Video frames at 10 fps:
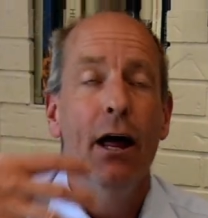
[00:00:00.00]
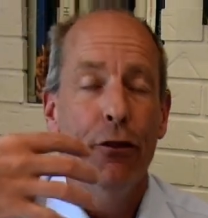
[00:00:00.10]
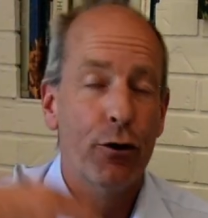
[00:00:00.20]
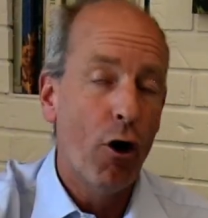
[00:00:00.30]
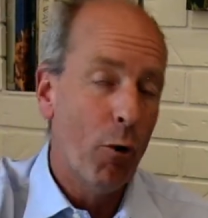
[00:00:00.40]

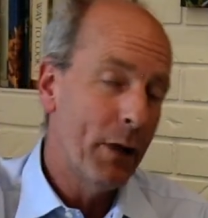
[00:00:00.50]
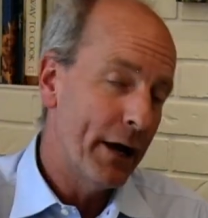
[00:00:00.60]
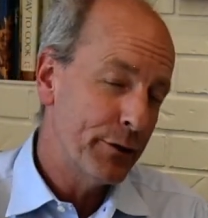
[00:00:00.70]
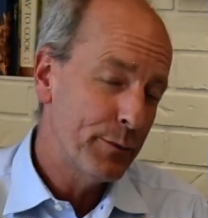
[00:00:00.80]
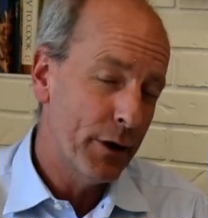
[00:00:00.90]
The
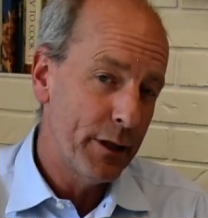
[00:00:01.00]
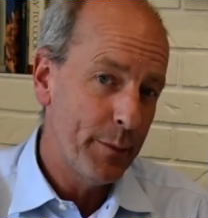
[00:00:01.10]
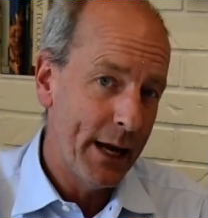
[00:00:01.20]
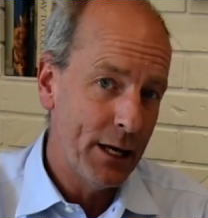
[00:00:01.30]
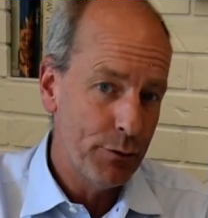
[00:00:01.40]
gallbladder is part of the
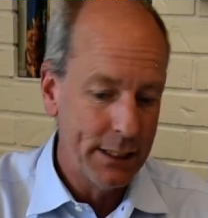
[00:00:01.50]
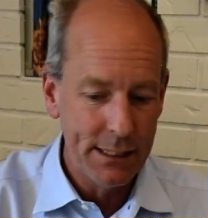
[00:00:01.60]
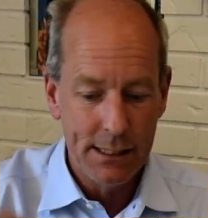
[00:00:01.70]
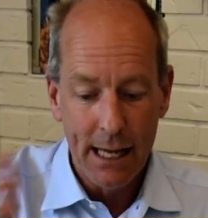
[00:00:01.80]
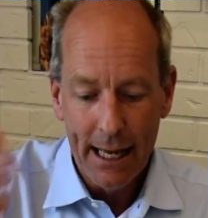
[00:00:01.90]

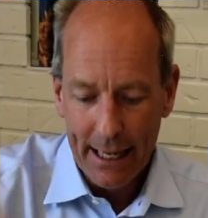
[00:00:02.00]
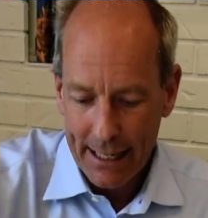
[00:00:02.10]
pancreas.